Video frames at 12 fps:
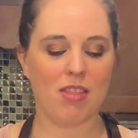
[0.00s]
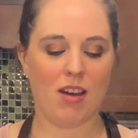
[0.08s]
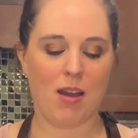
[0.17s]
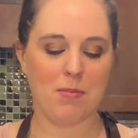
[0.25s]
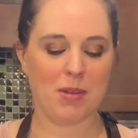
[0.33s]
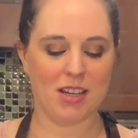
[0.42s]

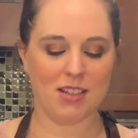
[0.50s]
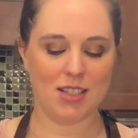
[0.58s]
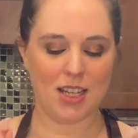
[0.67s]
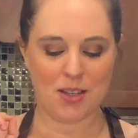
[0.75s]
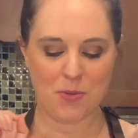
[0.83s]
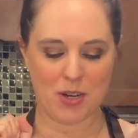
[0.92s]
I'm gonna
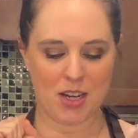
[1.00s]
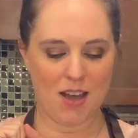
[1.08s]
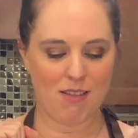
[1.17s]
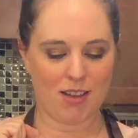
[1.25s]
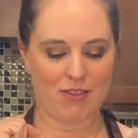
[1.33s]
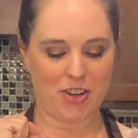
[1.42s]
take one
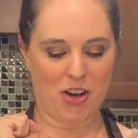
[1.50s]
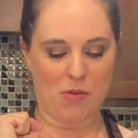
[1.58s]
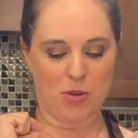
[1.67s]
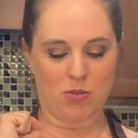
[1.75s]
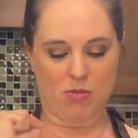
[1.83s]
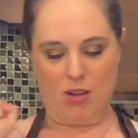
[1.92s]
now. I gotta figure out
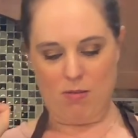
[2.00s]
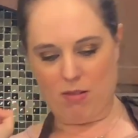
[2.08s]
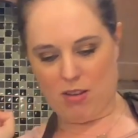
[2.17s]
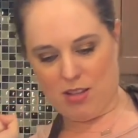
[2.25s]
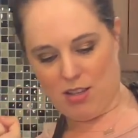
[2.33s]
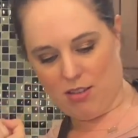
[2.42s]
which one I
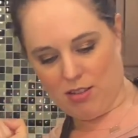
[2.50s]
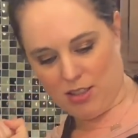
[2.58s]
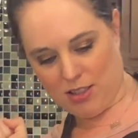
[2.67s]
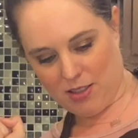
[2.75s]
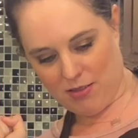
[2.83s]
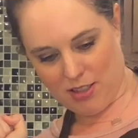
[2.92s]
want. They all
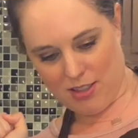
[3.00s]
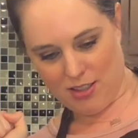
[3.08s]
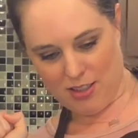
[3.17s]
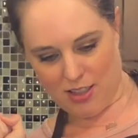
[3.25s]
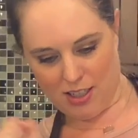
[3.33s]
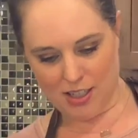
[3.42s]
look so good.
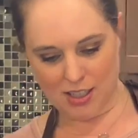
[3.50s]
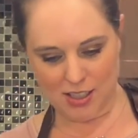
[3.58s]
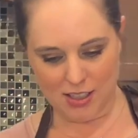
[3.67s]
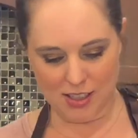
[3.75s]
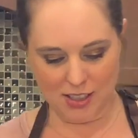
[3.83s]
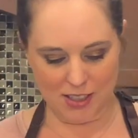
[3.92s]
Let's
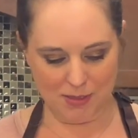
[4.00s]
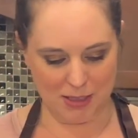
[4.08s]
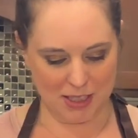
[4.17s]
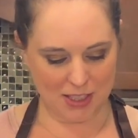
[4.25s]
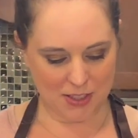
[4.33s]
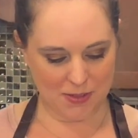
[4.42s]

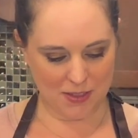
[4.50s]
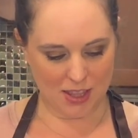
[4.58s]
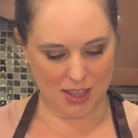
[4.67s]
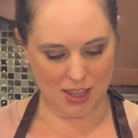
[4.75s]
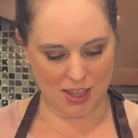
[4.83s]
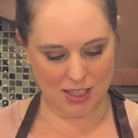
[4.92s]
go with
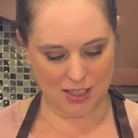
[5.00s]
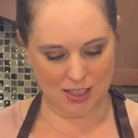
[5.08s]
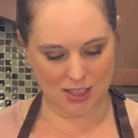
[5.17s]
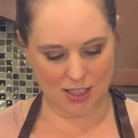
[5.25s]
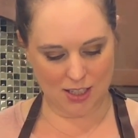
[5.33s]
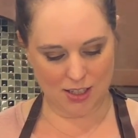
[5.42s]
this
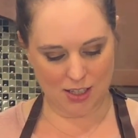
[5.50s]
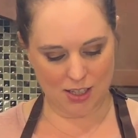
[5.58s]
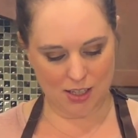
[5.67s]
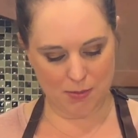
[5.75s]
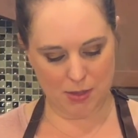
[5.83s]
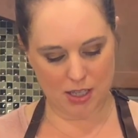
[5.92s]
little
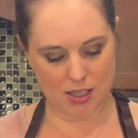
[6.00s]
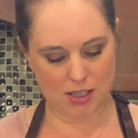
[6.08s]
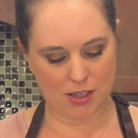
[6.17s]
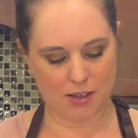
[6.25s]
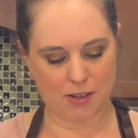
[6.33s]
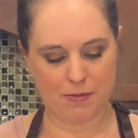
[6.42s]
guy back
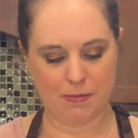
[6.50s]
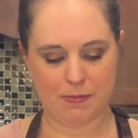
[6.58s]
here.